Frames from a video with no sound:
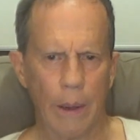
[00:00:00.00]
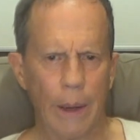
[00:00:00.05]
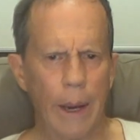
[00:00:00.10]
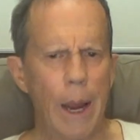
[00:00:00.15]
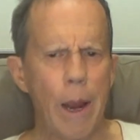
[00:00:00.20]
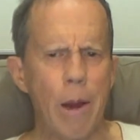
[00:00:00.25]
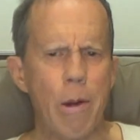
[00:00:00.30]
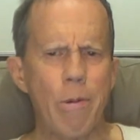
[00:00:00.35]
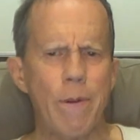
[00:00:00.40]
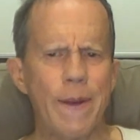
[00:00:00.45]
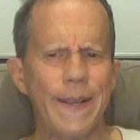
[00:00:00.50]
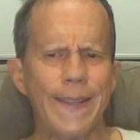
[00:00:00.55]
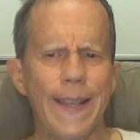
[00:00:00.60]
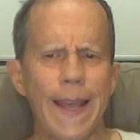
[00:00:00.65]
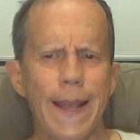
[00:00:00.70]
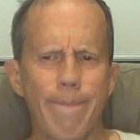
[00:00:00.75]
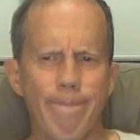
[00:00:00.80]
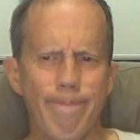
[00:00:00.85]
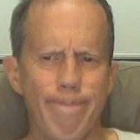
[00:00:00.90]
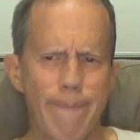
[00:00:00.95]
"Who was
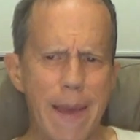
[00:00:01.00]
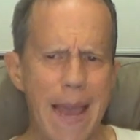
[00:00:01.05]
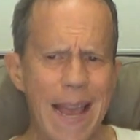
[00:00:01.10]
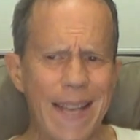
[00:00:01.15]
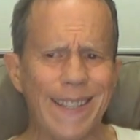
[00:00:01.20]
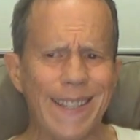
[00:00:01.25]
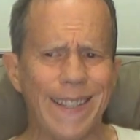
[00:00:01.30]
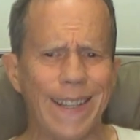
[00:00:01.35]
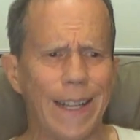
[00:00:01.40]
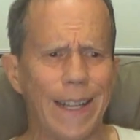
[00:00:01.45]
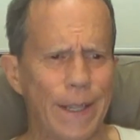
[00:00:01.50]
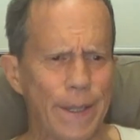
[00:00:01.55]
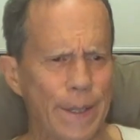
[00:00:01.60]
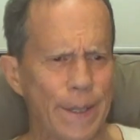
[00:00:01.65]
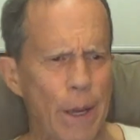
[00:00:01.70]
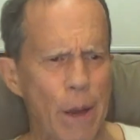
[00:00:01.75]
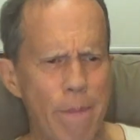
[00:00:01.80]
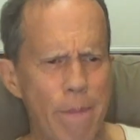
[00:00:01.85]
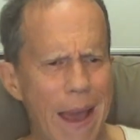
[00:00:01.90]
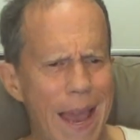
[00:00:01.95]
that masculist
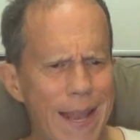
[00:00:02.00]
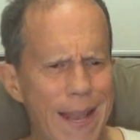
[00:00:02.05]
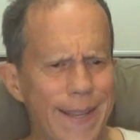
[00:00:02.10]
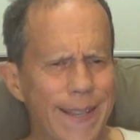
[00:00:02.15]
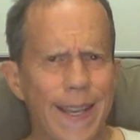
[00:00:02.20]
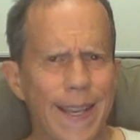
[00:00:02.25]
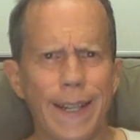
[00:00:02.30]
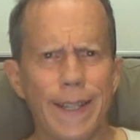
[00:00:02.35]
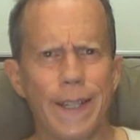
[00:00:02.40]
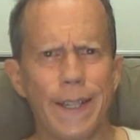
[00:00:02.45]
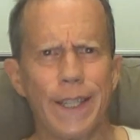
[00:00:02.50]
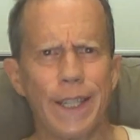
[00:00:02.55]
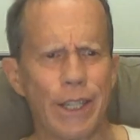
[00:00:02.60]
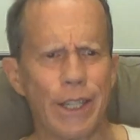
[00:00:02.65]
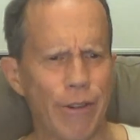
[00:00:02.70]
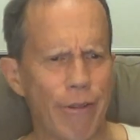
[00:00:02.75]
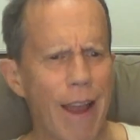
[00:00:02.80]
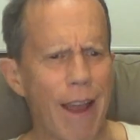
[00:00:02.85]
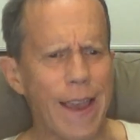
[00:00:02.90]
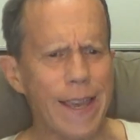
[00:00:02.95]
who made such
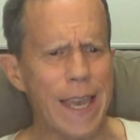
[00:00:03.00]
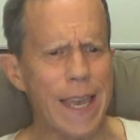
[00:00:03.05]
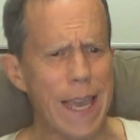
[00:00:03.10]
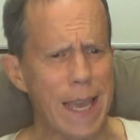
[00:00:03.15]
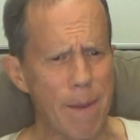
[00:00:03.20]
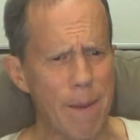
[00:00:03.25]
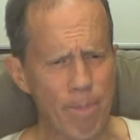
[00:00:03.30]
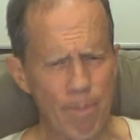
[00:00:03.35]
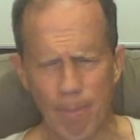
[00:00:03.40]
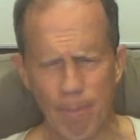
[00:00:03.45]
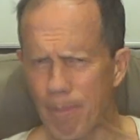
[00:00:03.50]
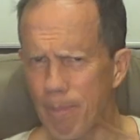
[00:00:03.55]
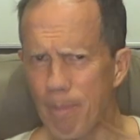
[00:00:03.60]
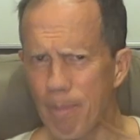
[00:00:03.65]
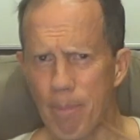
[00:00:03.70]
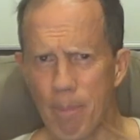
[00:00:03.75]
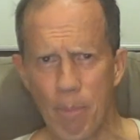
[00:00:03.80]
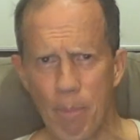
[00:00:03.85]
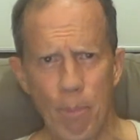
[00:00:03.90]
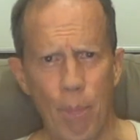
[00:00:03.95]
striking
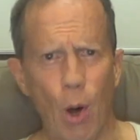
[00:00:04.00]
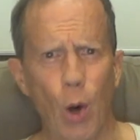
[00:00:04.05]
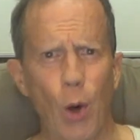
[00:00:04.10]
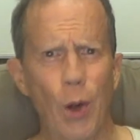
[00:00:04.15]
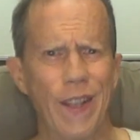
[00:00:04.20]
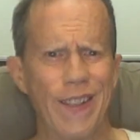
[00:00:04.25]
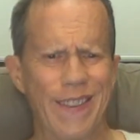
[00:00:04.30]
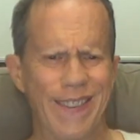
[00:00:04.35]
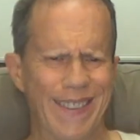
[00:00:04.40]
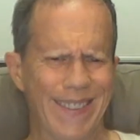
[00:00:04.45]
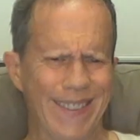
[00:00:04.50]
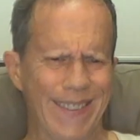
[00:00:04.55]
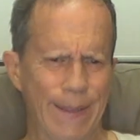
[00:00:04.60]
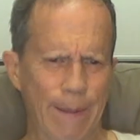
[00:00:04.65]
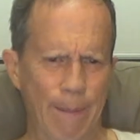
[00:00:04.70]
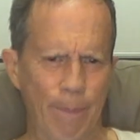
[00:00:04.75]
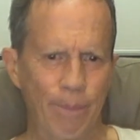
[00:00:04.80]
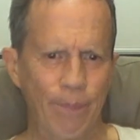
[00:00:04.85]
points?